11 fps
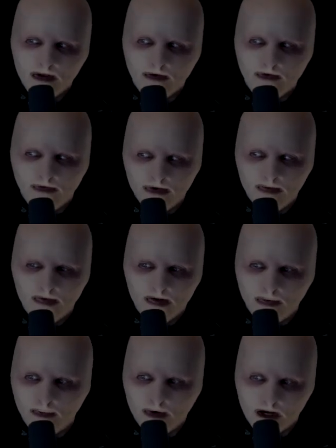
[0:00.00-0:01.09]
that are further
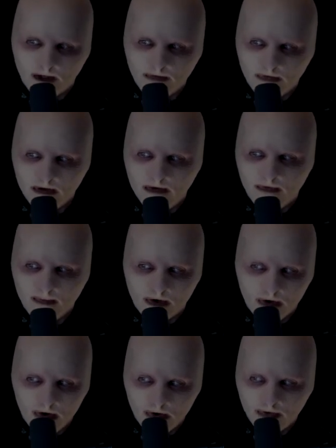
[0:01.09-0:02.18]
people breaking free from the
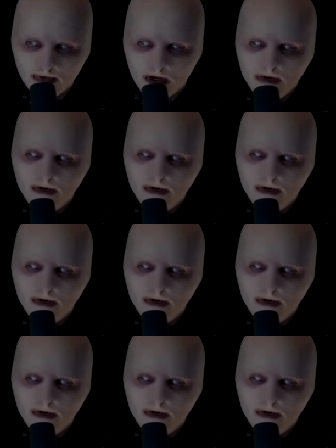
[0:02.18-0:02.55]
cult,